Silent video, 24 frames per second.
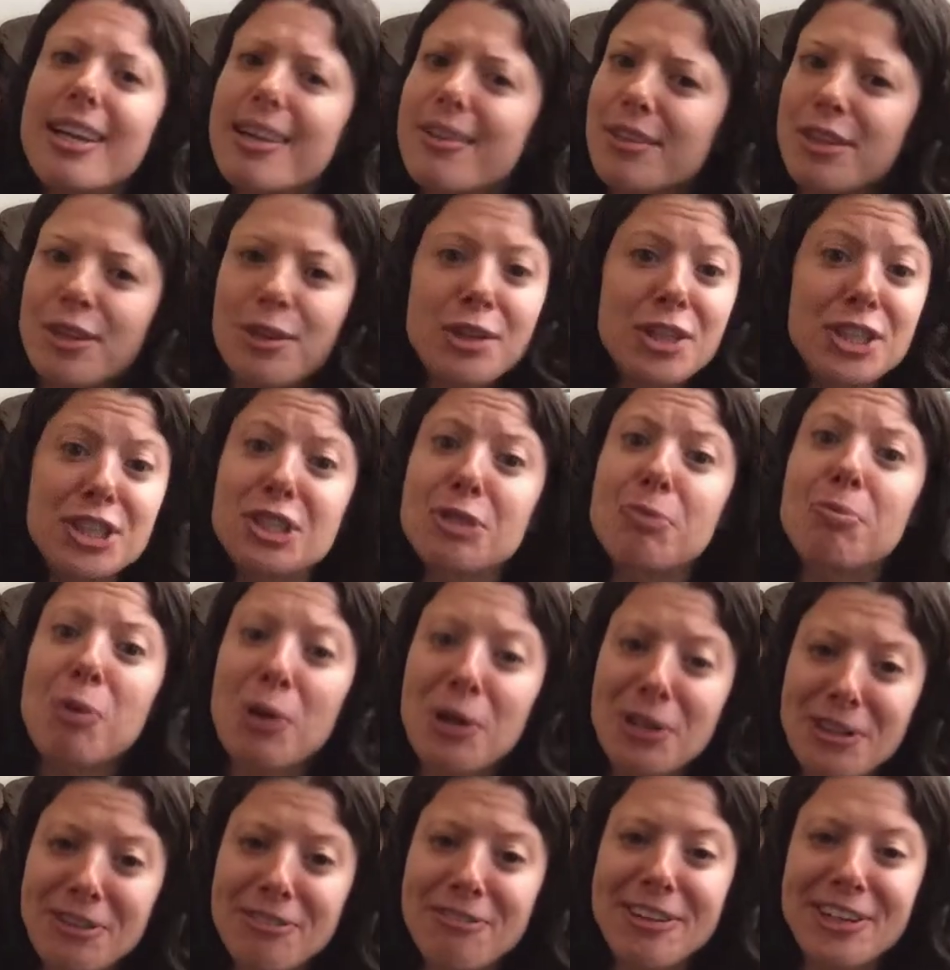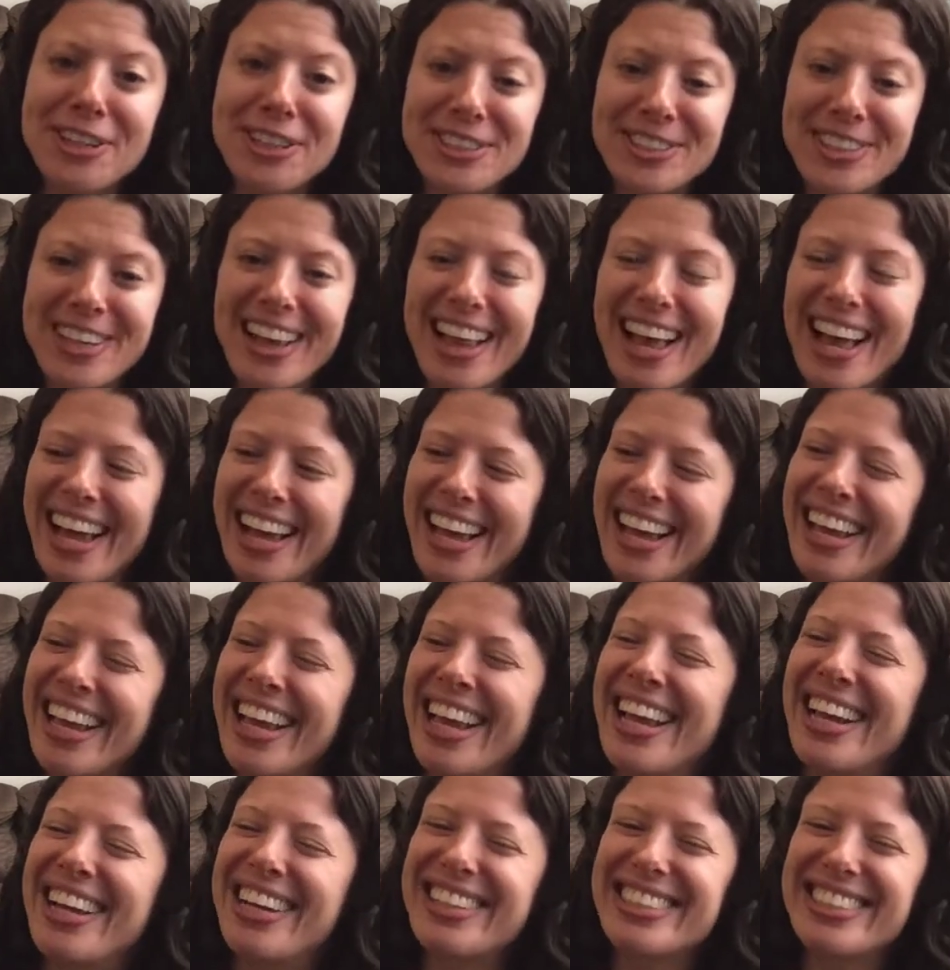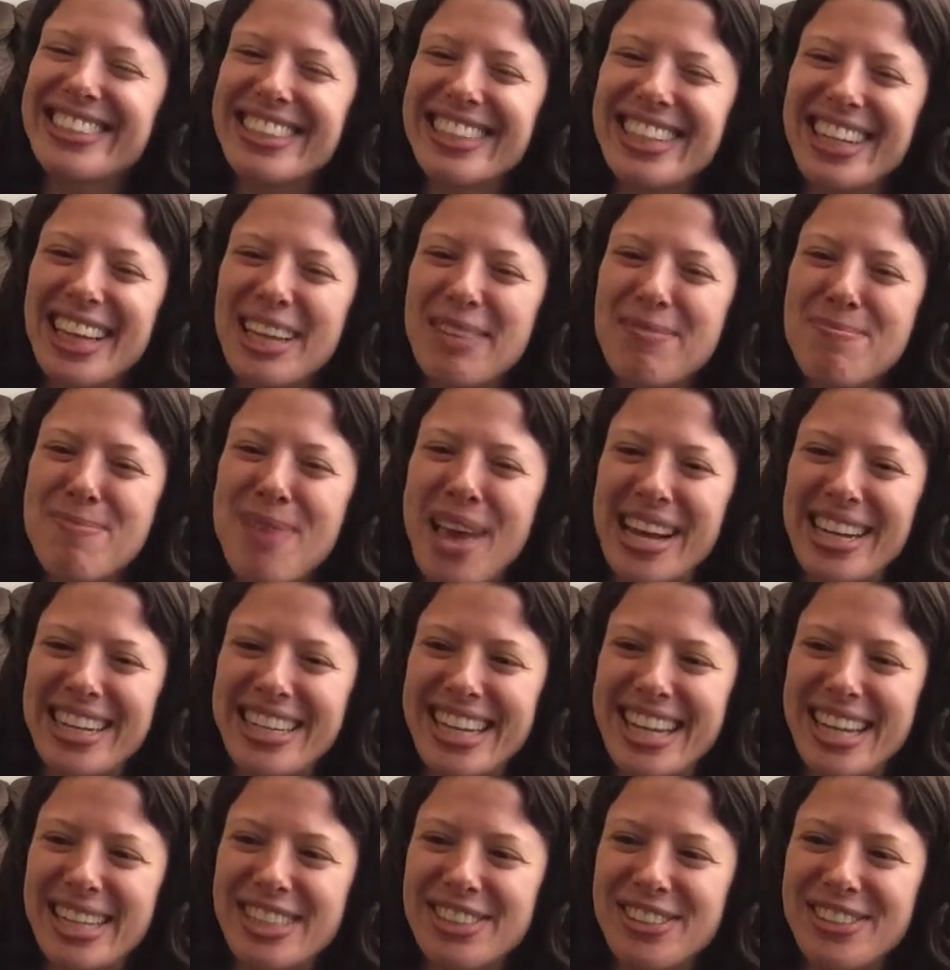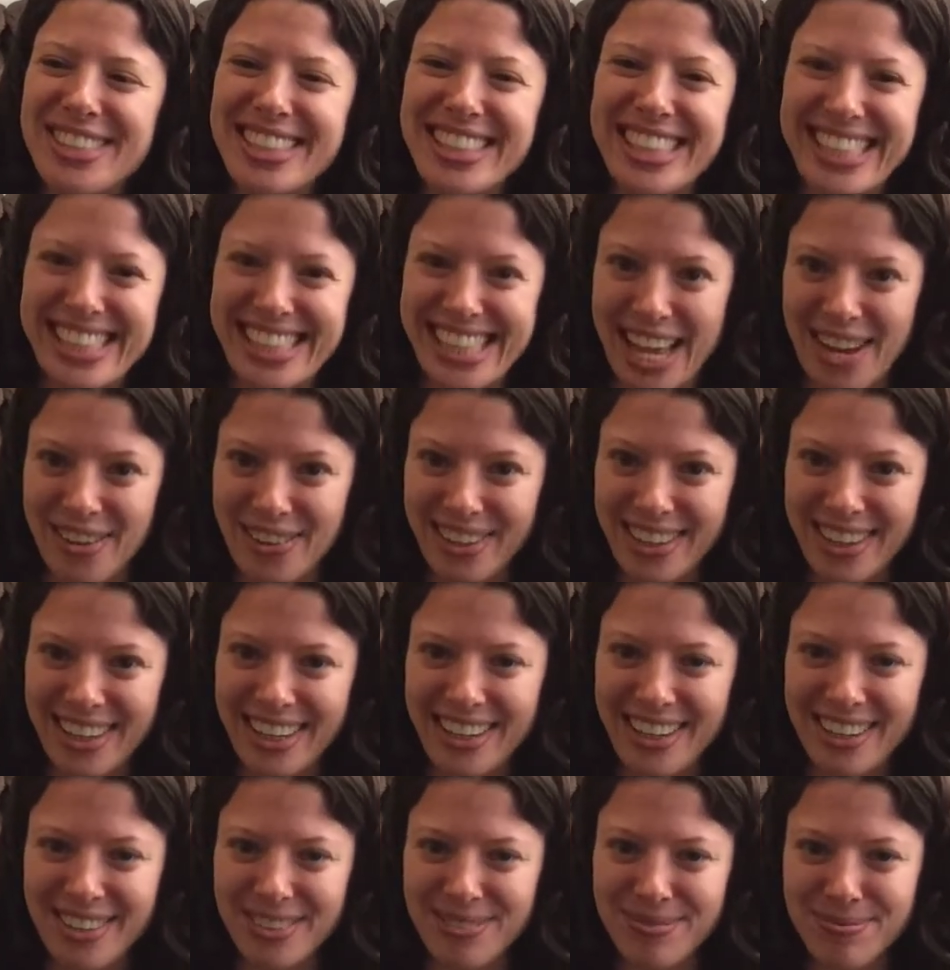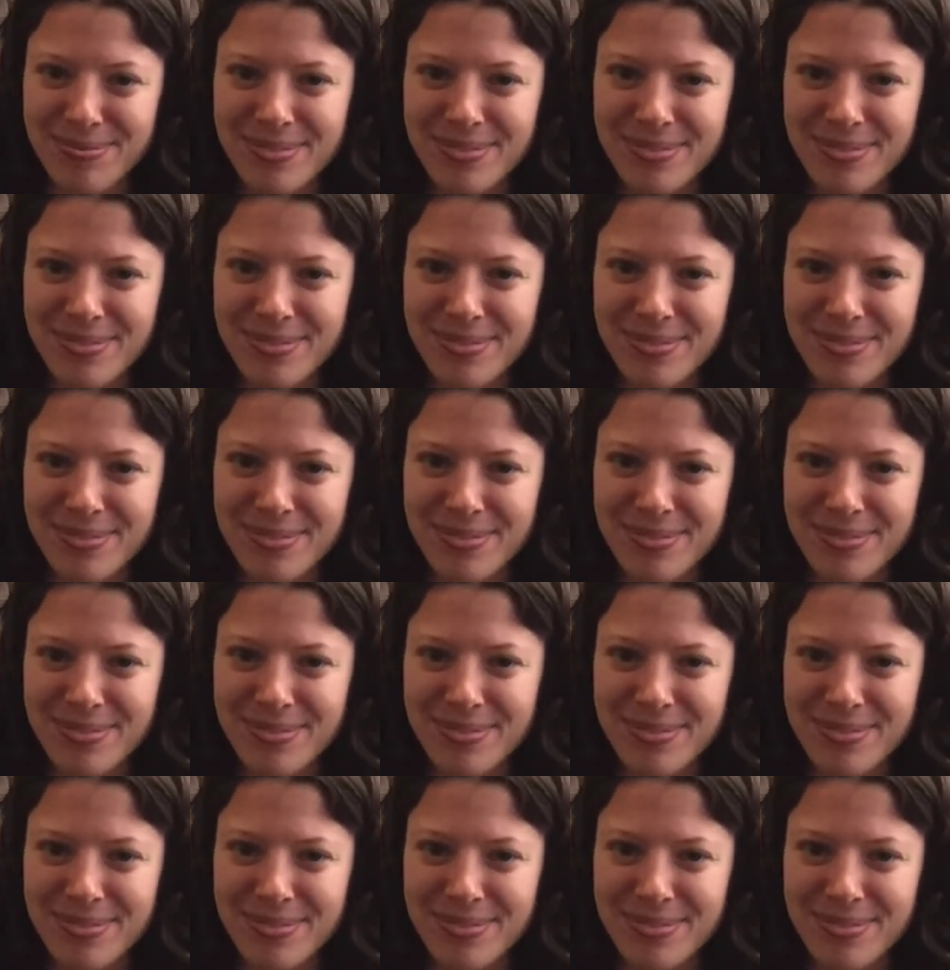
use your pointer fingers a lot. You're just going to like bend it so it sticks out a little.